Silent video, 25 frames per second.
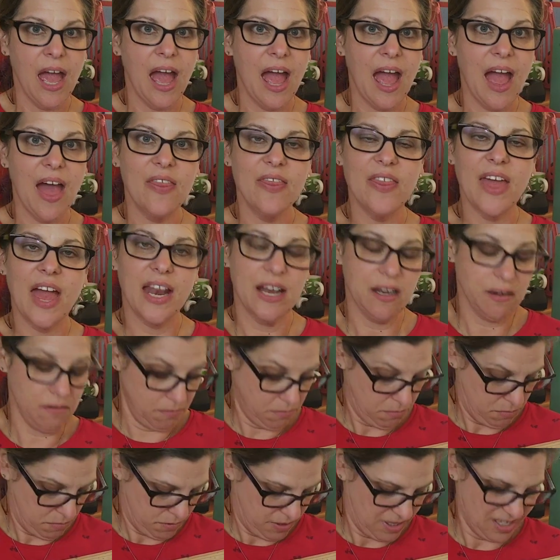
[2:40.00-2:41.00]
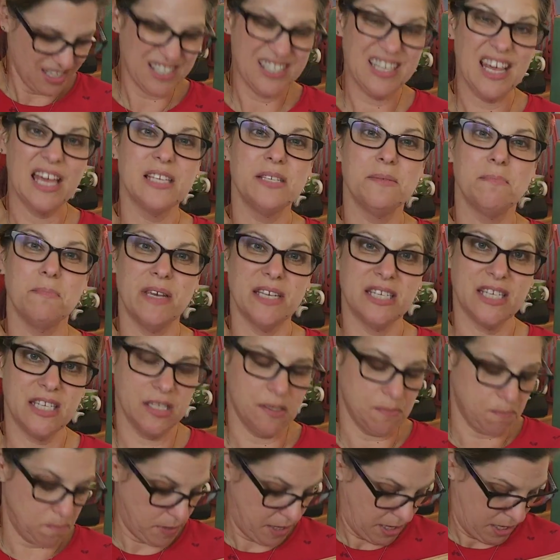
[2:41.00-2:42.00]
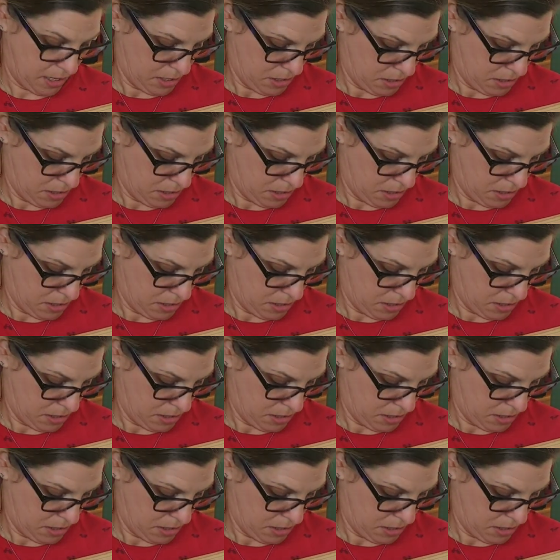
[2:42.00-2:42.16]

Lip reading: And then this says Mrs. B.